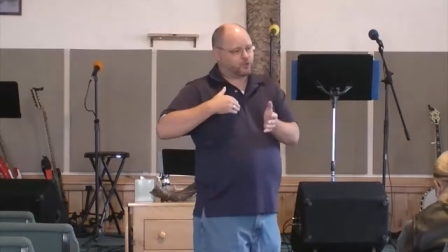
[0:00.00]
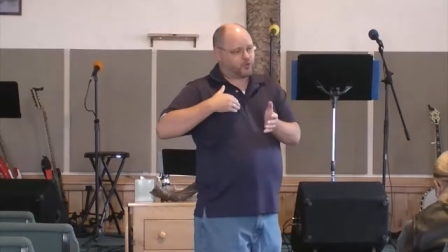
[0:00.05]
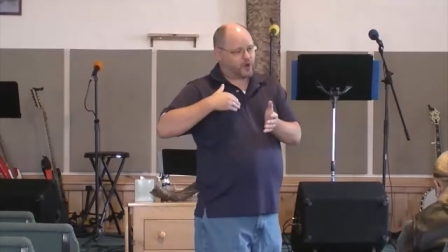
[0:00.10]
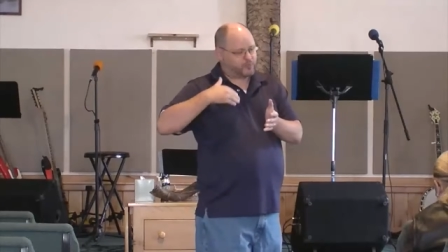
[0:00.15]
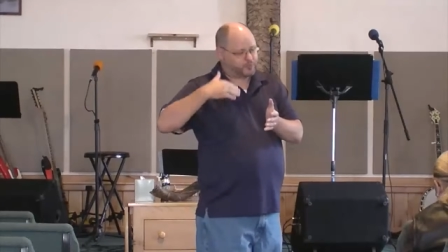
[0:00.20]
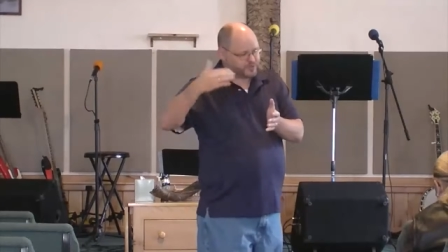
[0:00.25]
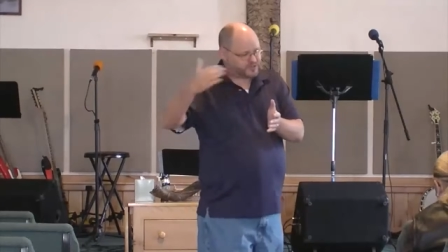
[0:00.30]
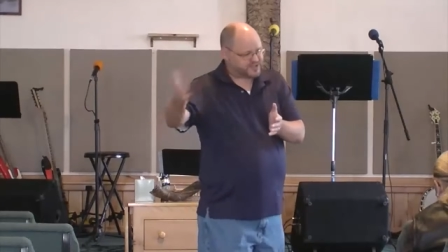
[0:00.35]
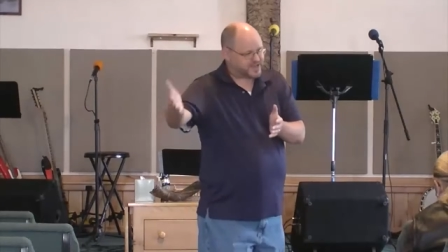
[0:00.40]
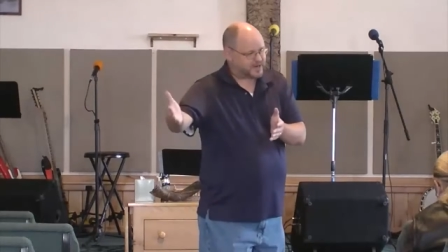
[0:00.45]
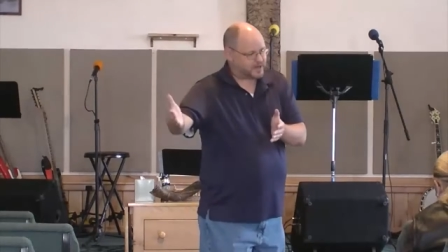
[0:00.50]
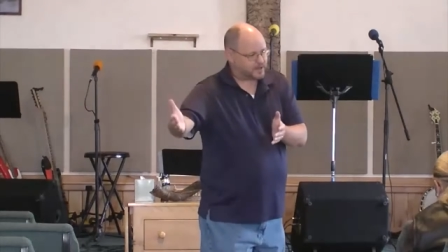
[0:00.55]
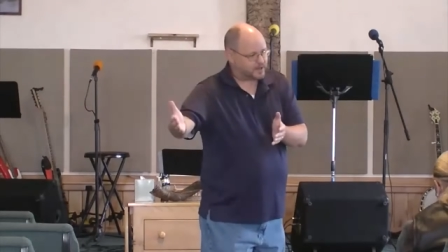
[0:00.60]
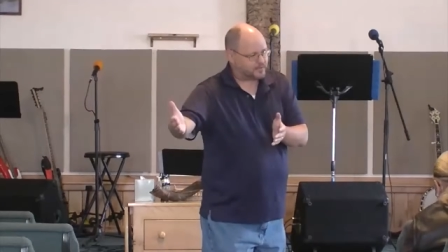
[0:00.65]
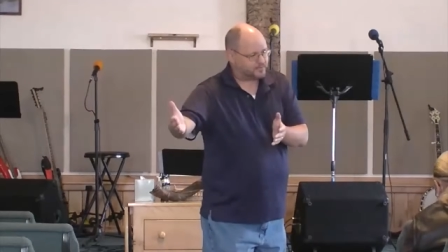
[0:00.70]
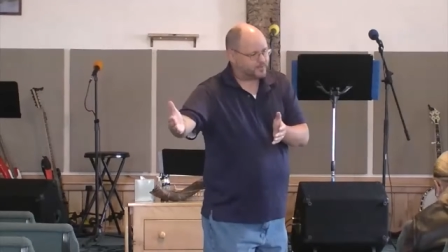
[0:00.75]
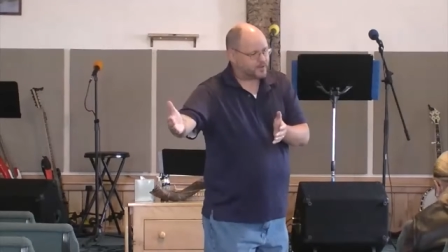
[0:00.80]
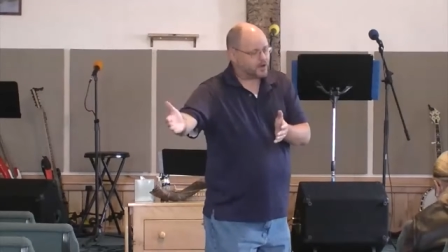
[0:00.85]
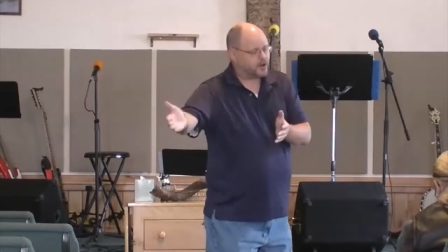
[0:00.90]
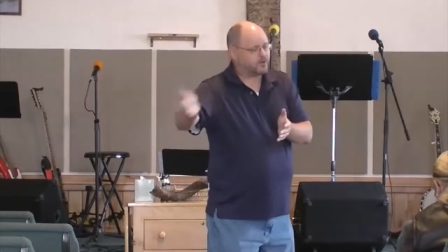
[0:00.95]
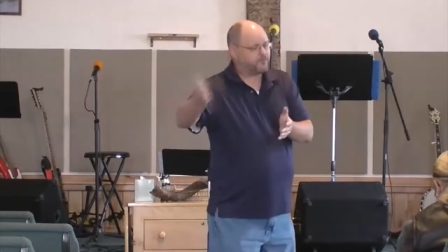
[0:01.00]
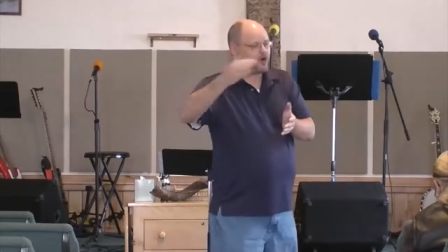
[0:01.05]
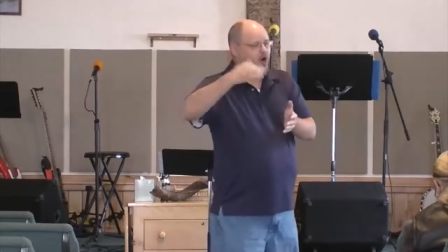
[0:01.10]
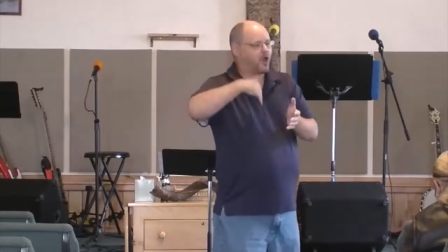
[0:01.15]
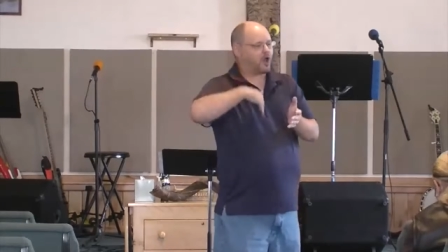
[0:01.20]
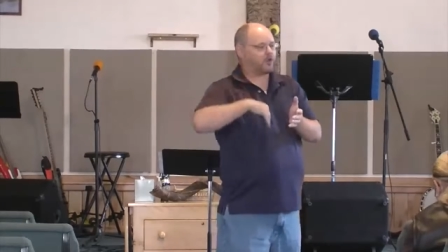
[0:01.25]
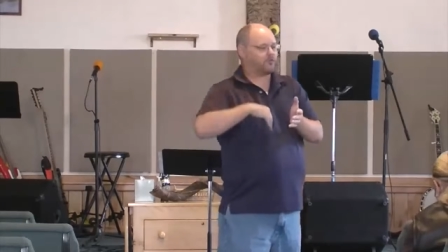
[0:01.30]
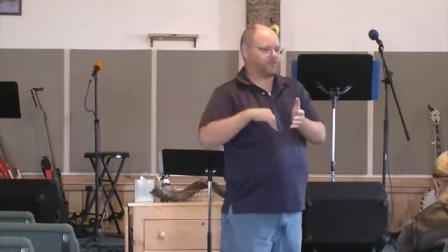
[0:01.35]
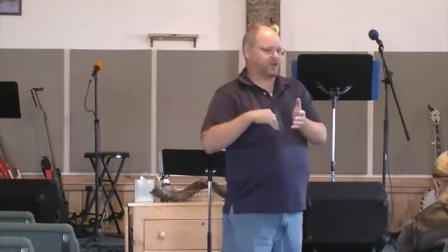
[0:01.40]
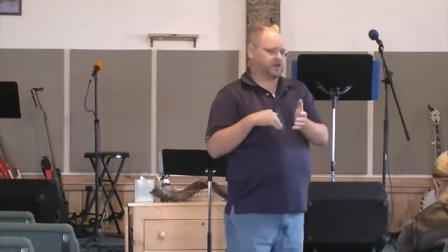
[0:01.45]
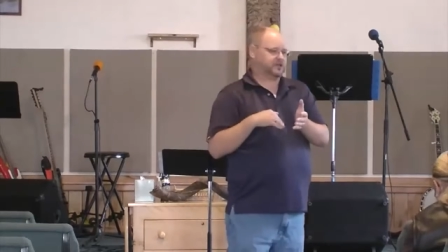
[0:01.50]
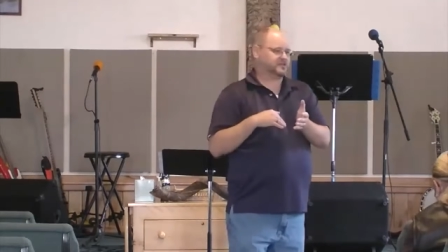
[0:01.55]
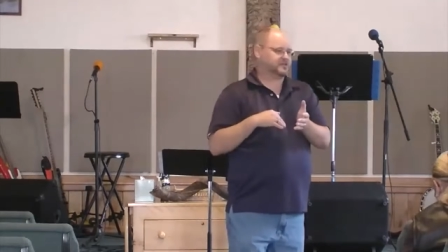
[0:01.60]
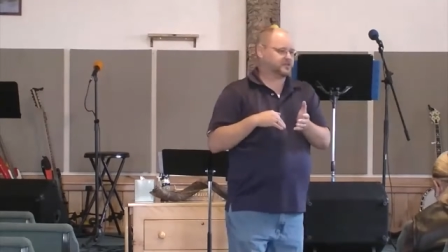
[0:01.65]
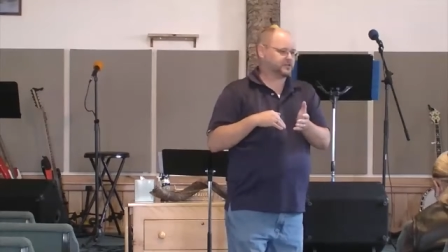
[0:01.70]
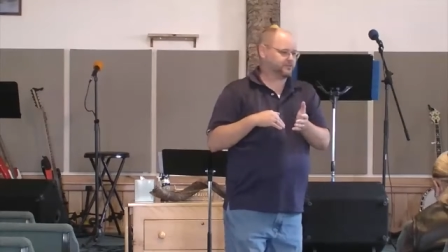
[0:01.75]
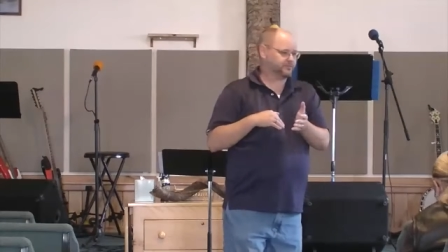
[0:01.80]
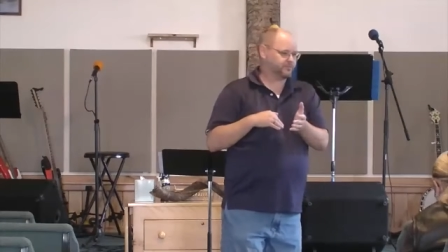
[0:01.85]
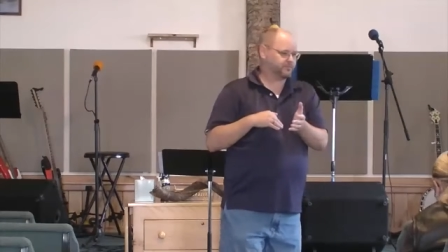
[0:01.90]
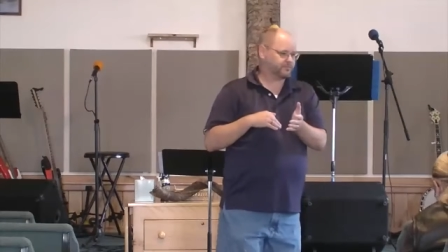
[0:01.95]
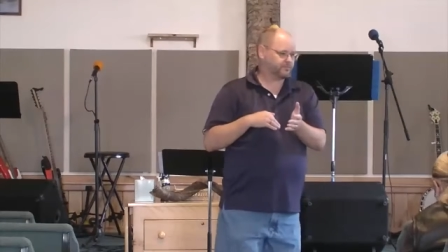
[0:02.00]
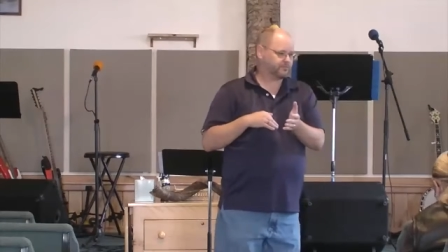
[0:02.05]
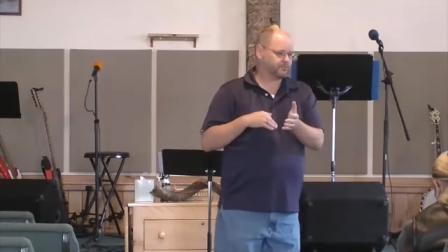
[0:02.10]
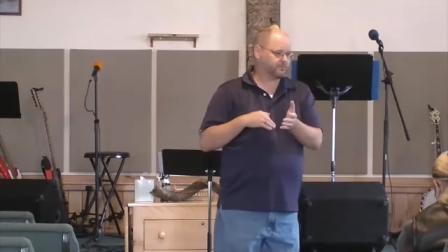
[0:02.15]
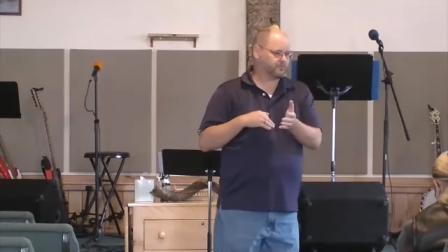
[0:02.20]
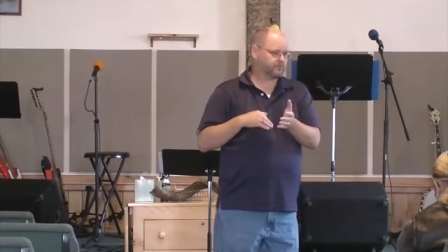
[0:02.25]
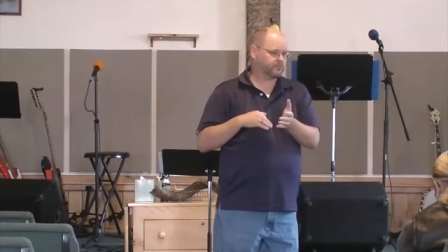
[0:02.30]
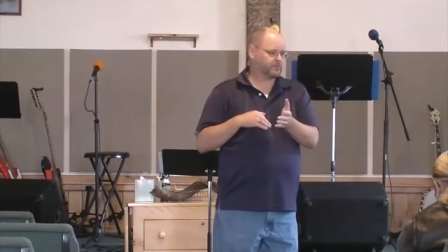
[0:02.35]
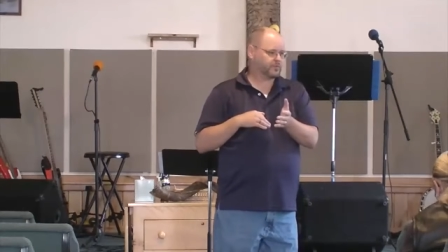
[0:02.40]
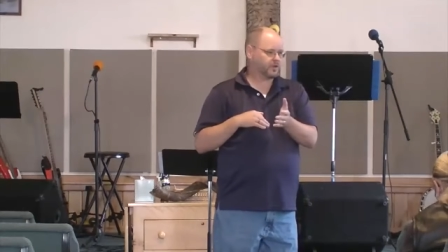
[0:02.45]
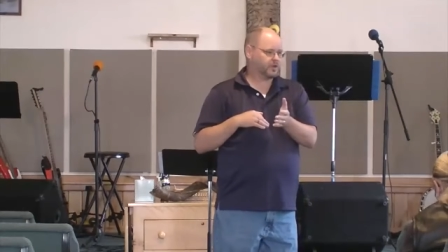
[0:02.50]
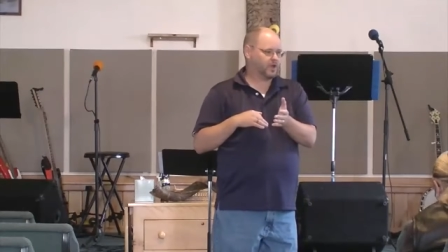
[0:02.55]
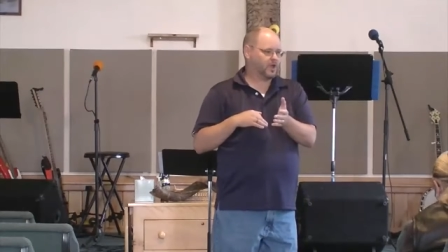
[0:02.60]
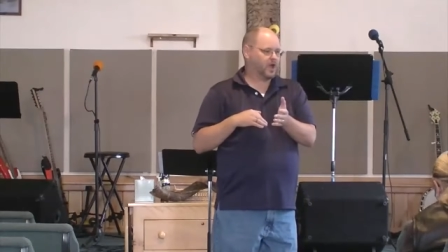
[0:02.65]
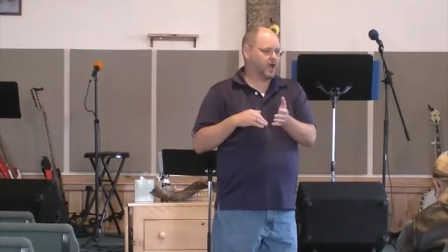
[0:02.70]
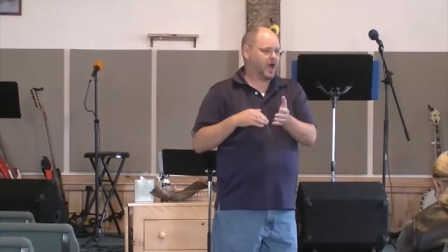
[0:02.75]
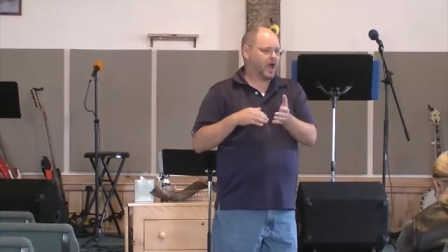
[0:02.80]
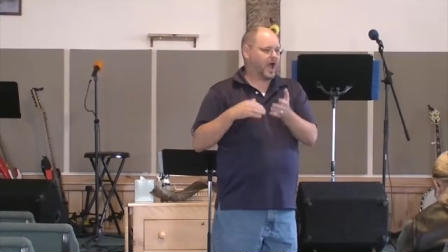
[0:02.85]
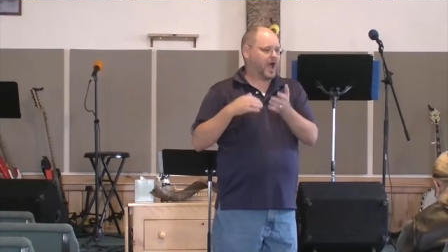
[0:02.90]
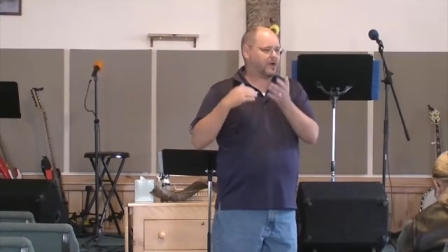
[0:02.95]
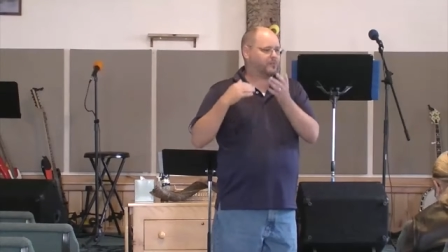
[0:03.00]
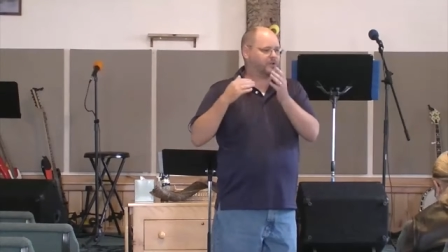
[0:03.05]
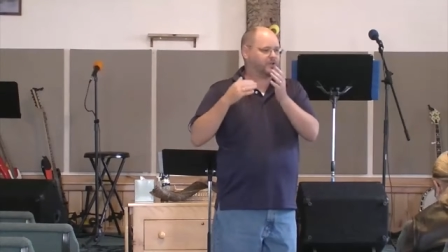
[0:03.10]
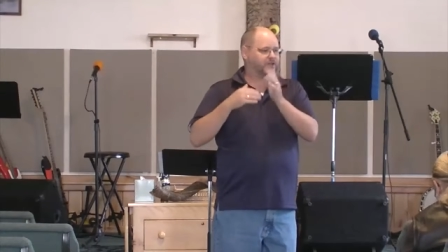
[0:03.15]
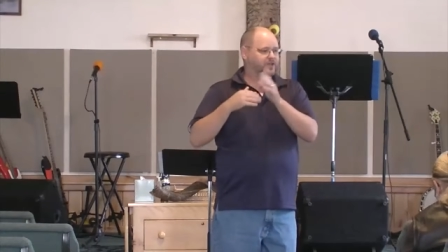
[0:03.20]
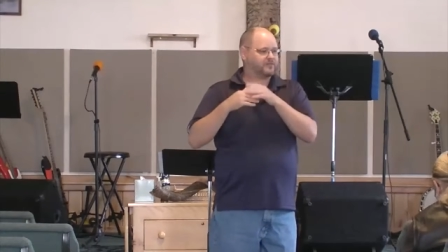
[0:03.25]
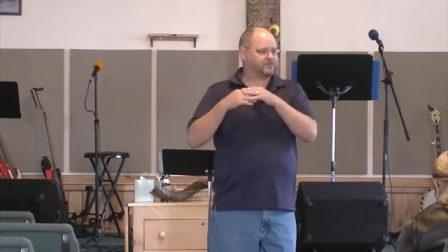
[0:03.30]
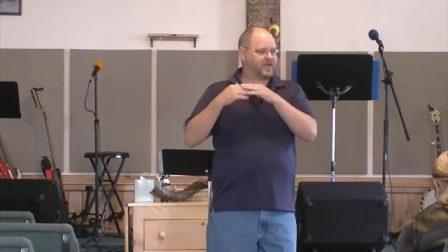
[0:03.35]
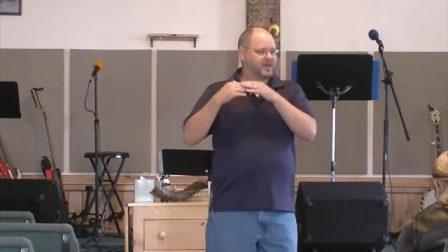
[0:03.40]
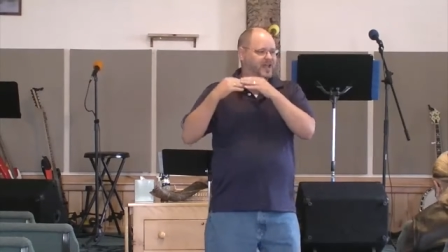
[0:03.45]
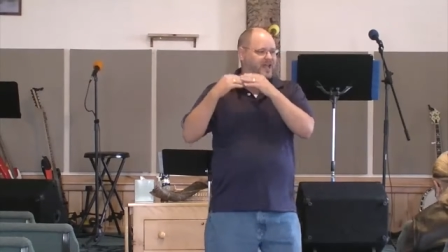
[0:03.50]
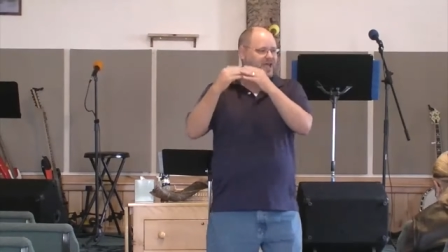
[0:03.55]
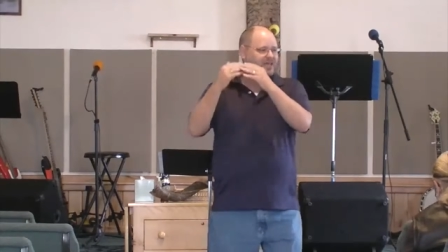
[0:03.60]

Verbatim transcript: representative of all of us. I believe that